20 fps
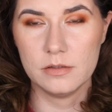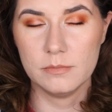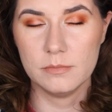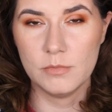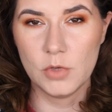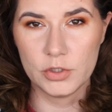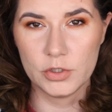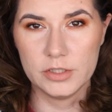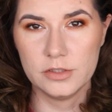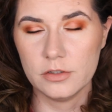
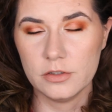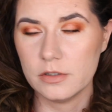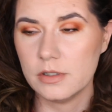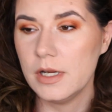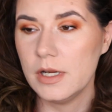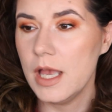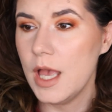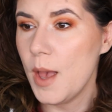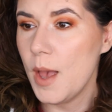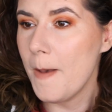
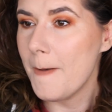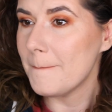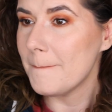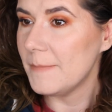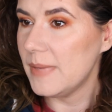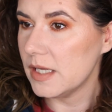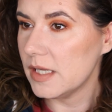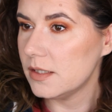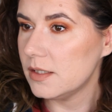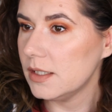monitor,
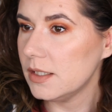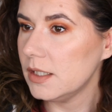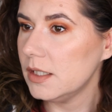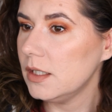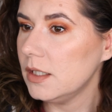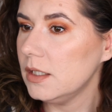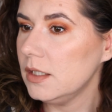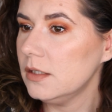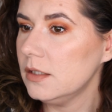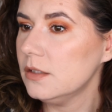but
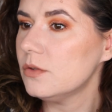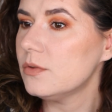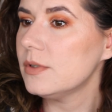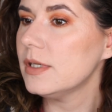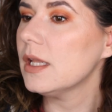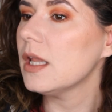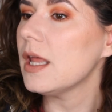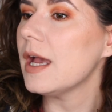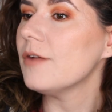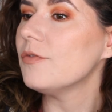in the
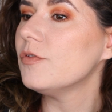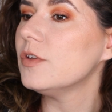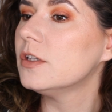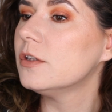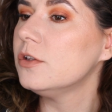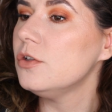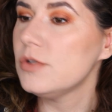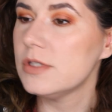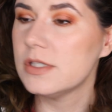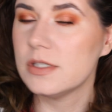real life,
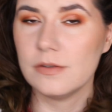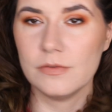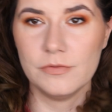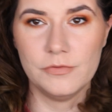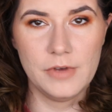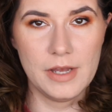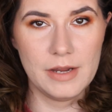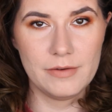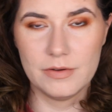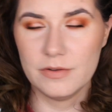it looks
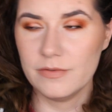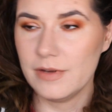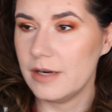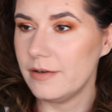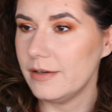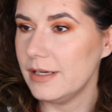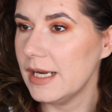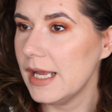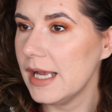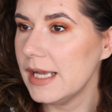very,
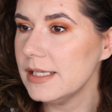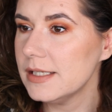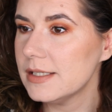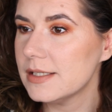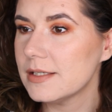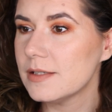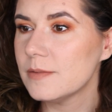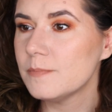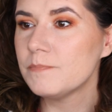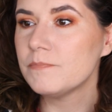very
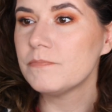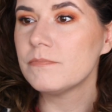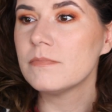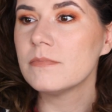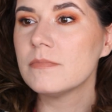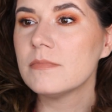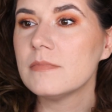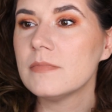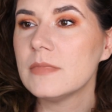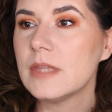nice.
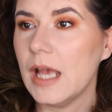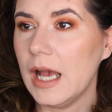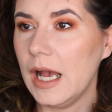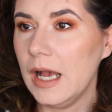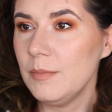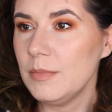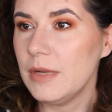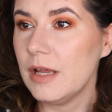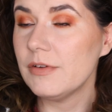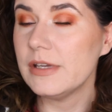
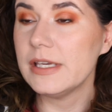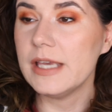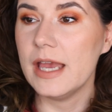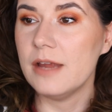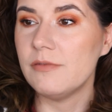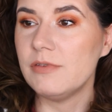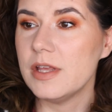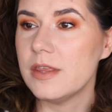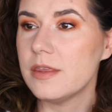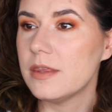I'm loving
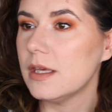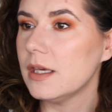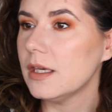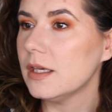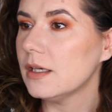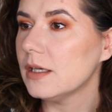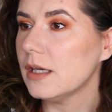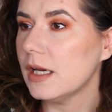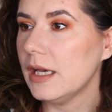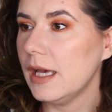
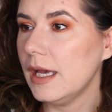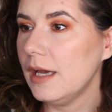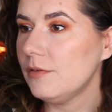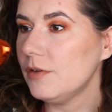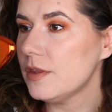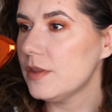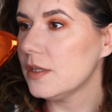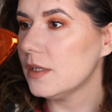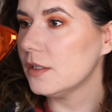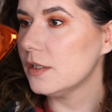everything.
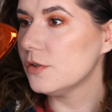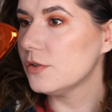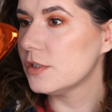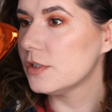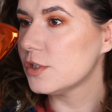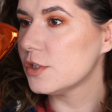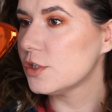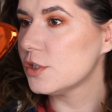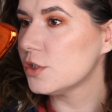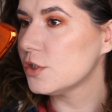Everything
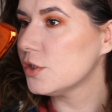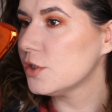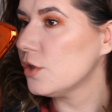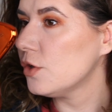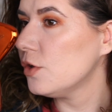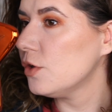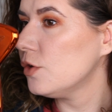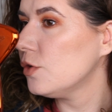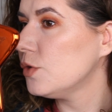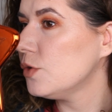looks
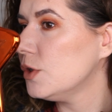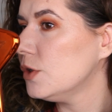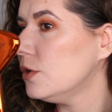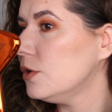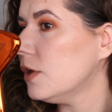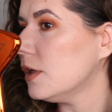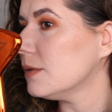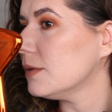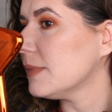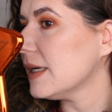so
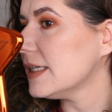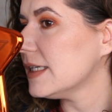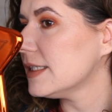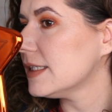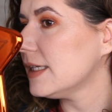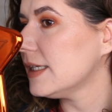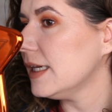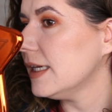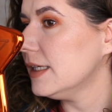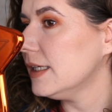good on my
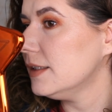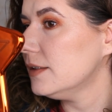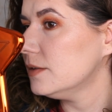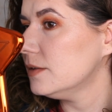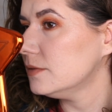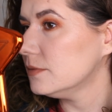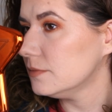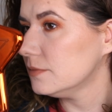skin